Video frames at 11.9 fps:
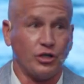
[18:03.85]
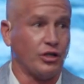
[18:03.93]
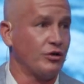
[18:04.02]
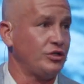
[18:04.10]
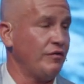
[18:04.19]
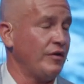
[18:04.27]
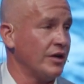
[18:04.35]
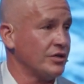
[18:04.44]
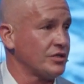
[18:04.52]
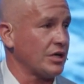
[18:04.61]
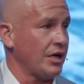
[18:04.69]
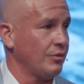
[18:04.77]
of those
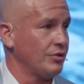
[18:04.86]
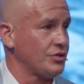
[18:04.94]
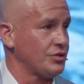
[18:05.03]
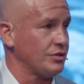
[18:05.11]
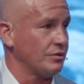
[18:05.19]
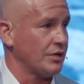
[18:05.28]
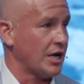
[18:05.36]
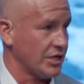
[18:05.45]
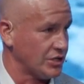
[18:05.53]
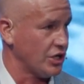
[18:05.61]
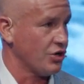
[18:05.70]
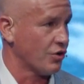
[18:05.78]
events, I was a
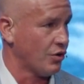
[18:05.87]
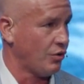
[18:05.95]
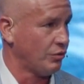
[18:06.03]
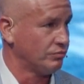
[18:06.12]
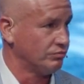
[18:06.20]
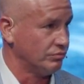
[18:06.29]
19 year old,